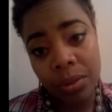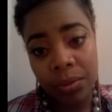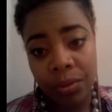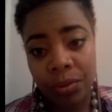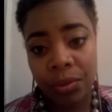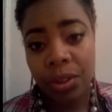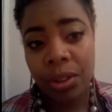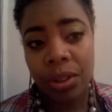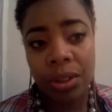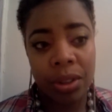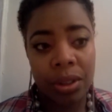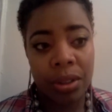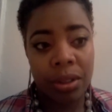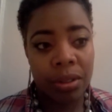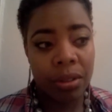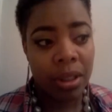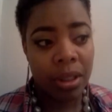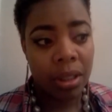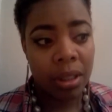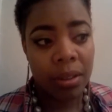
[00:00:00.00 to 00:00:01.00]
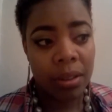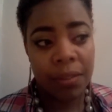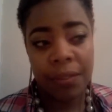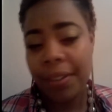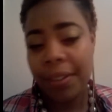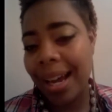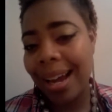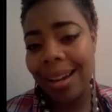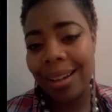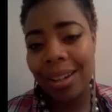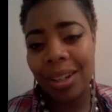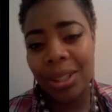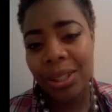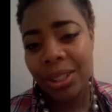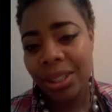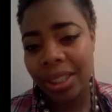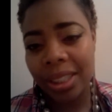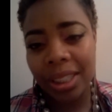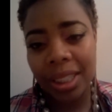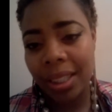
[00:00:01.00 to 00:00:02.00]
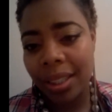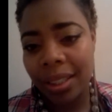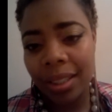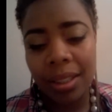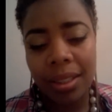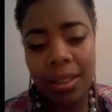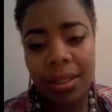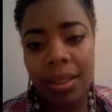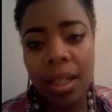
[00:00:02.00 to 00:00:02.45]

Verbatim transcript: Uh, the fine curly is